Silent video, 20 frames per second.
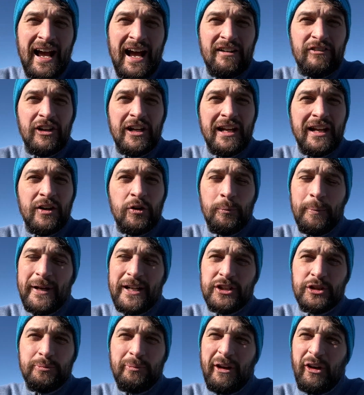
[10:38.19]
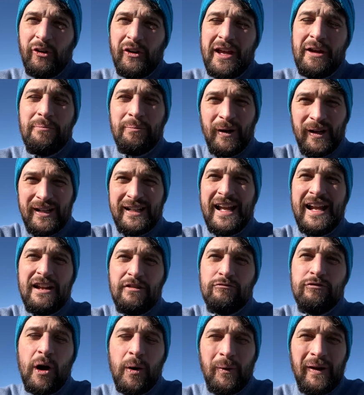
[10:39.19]
have a little bit of spin on it, but let
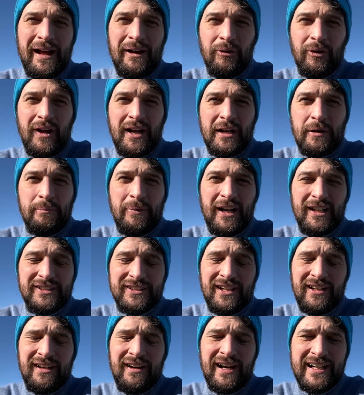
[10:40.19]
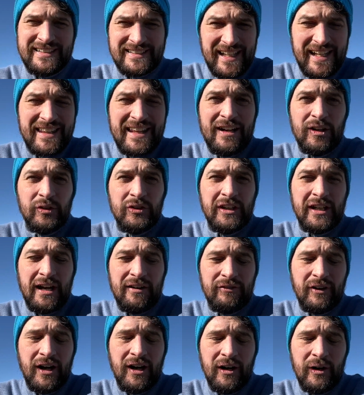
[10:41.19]
it roll out like a putter. I said that on the
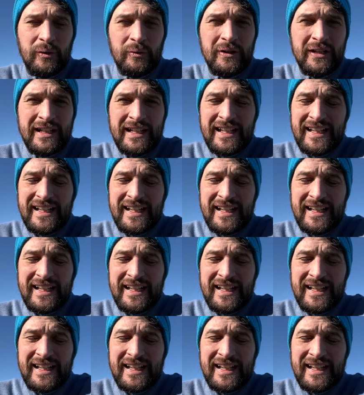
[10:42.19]
other hole.